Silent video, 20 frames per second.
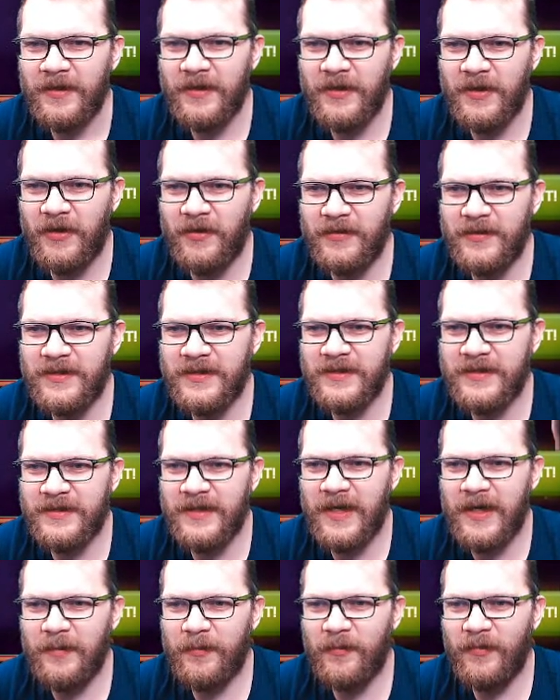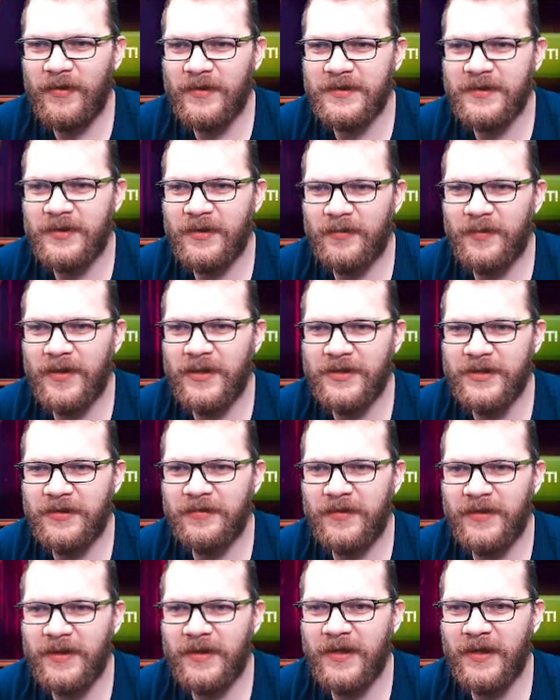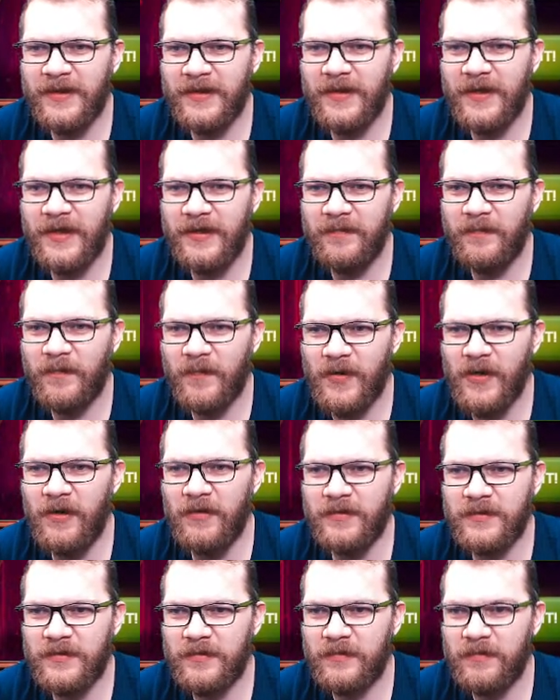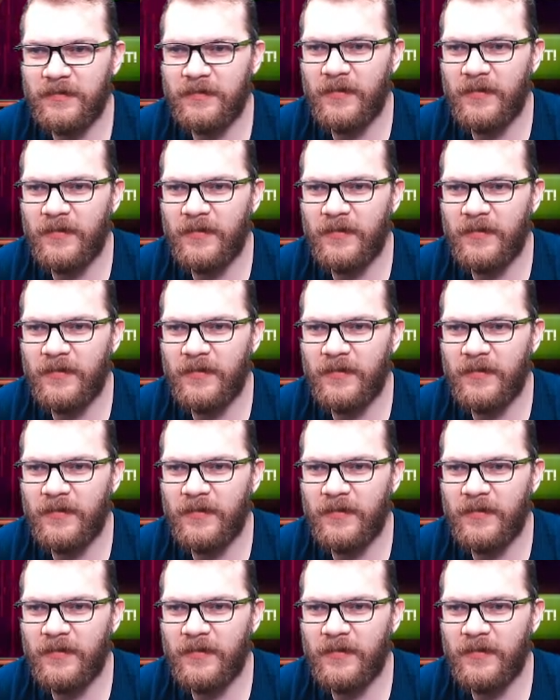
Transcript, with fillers: Ghost, Sam Wilson, or Punisher 2099? Ghost.